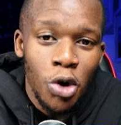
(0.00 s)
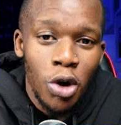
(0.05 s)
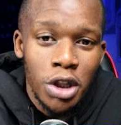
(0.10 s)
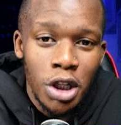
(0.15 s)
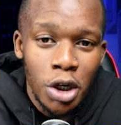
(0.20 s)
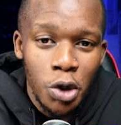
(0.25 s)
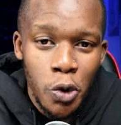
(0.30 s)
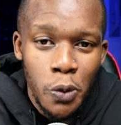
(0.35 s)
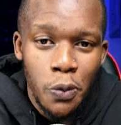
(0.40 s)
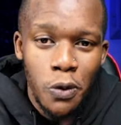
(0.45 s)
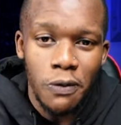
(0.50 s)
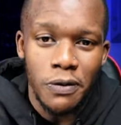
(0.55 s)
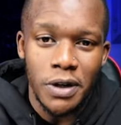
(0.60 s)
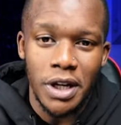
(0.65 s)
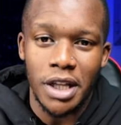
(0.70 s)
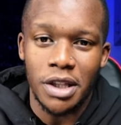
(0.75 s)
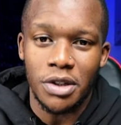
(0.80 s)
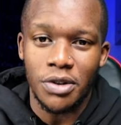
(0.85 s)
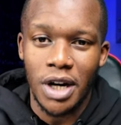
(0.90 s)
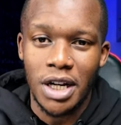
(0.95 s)
call the group of
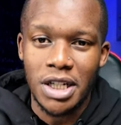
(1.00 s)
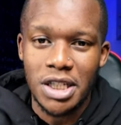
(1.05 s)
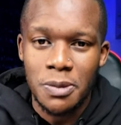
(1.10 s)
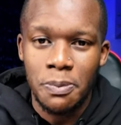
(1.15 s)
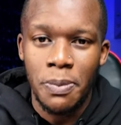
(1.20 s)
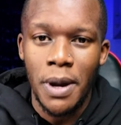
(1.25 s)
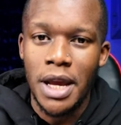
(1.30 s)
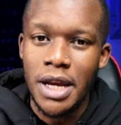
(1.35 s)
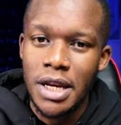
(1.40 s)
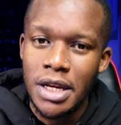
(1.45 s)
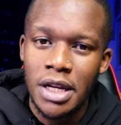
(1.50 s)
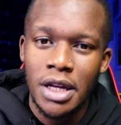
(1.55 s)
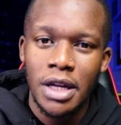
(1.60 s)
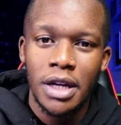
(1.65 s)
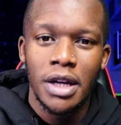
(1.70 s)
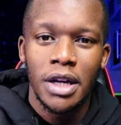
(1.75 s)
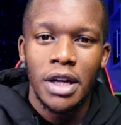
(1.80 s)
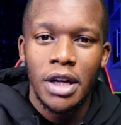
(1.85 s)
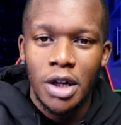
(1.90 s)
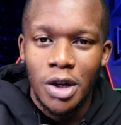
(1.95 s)
death, right? Spain,
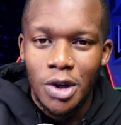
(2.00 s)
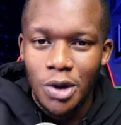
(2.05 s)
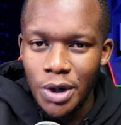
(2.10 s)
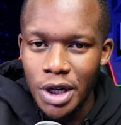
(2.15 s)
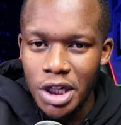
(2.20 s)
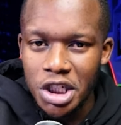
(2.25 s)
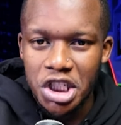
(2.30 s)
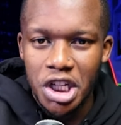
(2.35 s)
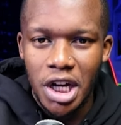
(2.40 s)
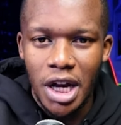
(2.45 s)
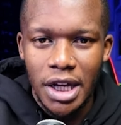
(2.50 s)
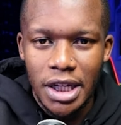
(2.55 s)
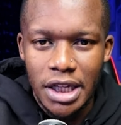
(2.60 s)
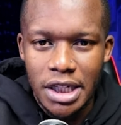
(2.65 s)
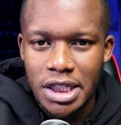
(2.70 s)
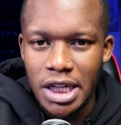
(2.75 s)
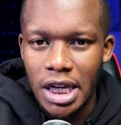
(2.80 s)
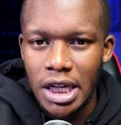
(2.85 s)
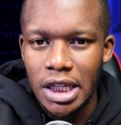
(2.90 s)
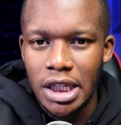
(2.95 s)
Croatia,
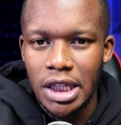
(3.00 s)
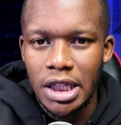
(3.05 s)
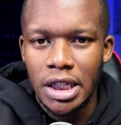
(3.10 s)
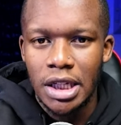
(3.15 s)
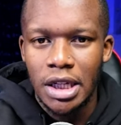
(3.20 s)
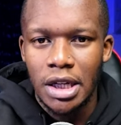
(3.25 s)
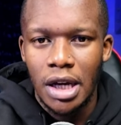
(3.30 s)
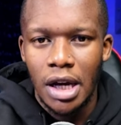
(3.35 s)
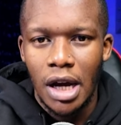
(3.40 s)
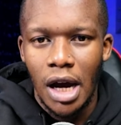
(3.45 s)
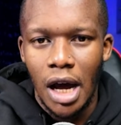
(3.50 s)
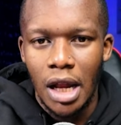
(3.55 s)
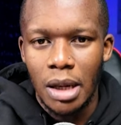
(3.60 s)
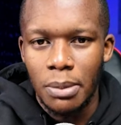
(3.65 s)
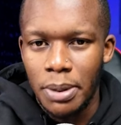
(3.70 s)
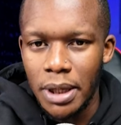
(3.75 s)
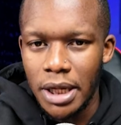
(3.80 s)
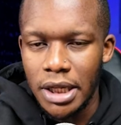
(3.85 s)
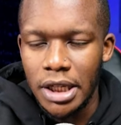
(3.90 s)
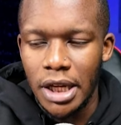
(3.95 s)
Italy,
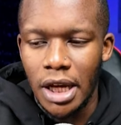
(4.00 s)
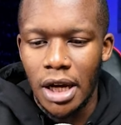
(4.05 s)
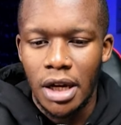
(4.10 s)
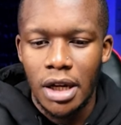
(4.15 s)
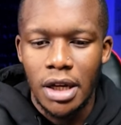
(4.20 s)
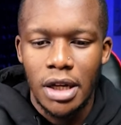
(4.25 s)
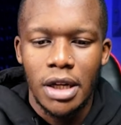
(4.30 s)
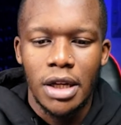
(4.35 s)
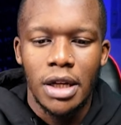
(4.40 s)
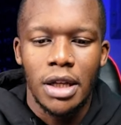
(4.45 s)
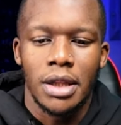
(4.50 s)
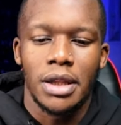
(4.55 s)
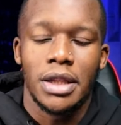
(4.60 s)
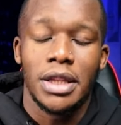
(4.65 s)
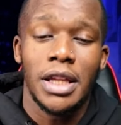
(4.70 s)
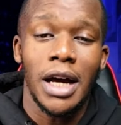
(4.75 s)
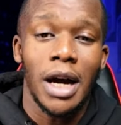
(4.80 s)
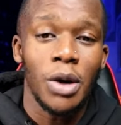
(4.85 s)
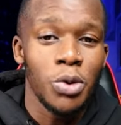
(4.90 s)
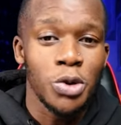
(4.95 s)
Albania.
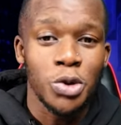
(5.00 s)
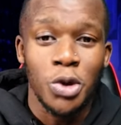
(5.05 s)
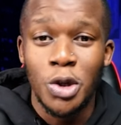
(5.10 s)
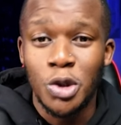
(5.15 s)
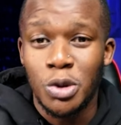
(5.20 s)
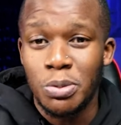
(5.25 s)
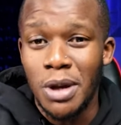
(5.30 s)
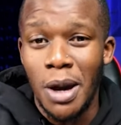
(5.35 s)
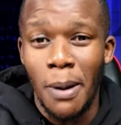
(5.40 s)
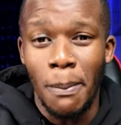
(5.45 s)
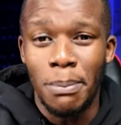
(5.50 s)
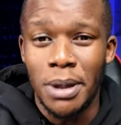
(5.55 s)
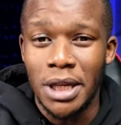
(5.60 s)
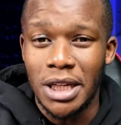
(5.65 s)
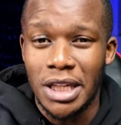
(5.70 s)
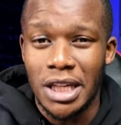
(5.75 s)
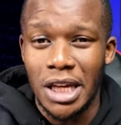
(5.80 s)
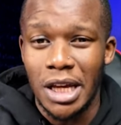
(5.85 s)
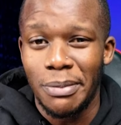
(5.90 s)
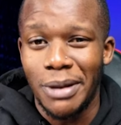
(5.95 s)
That was going to be a
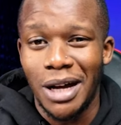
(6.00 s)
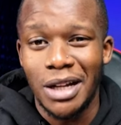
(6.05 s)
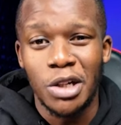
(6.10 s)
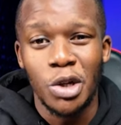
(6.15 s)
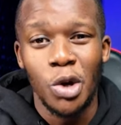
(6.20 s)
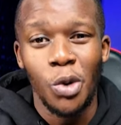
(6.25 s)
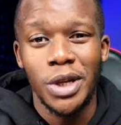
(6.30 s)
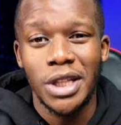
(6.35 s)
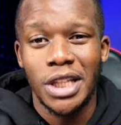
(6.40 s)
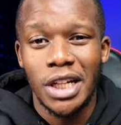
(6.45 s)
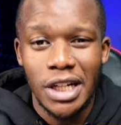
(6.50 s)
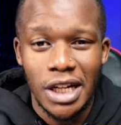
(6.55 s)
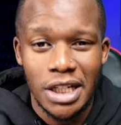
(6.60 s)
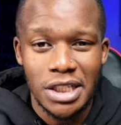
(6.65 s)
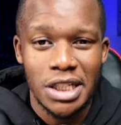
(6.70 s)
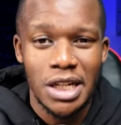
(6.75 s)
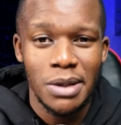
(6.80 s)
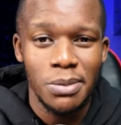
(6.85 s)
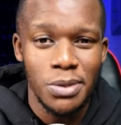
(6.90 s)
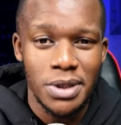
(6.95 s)
big game. And knowing the
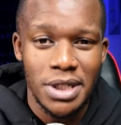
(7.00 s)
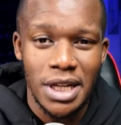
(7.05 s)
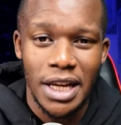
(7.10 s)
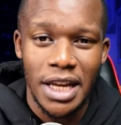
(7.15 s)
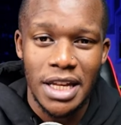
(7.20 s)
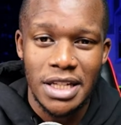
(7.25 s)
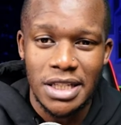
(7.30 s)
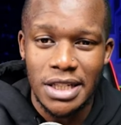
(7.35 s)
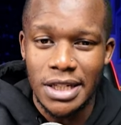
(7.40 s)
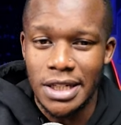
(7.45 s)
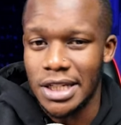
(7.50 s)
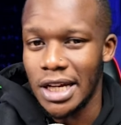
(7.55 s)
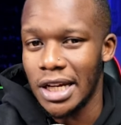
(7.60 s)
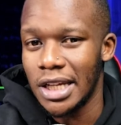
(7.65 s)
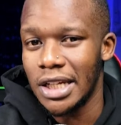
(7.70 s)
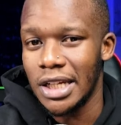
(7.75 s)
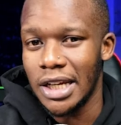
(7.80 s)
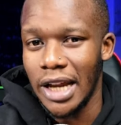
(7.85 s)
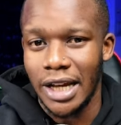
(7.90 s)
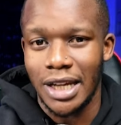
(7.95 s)
next game is against
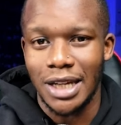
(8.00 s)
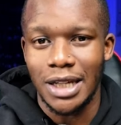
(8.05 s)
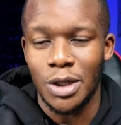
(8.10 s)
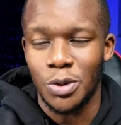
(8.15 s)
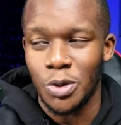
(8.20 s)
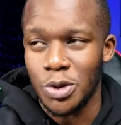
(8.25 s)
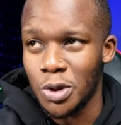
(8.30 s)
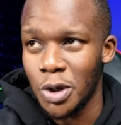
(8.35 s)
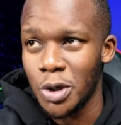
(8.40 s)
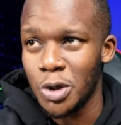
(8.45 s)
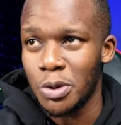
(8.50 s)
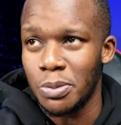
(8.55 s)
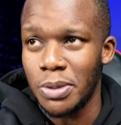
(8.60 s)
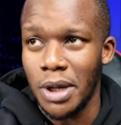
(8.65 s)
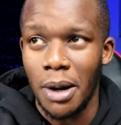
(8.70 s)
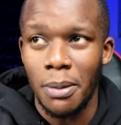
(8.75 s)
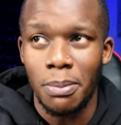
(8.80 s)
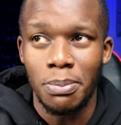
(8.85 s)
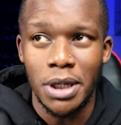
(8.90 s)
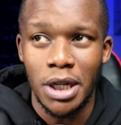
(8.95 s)
Italy, like, it was going to
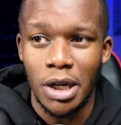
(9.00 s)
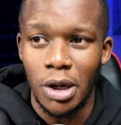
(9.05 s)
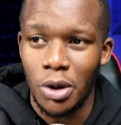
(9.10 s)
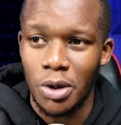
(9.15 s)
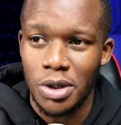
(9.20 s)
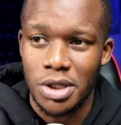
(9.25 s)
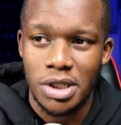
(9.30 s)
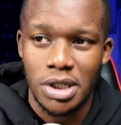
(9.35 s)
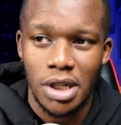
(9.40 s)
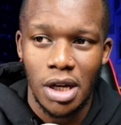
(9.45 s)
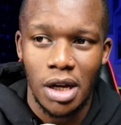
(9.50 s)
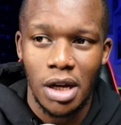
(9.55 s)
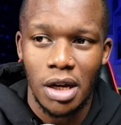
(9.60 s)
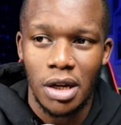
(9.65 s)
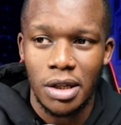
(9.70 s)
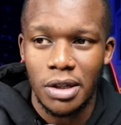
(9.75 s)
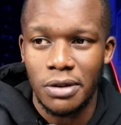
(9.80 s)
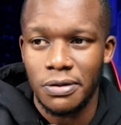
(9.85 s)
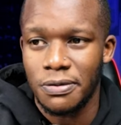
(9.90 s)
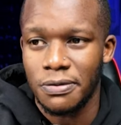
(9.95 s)
be a big loss
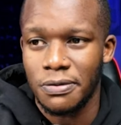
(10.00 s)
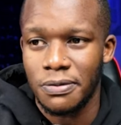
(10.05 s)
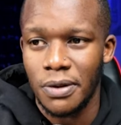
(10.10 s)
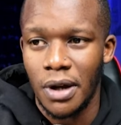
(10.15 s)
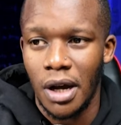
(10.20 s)
if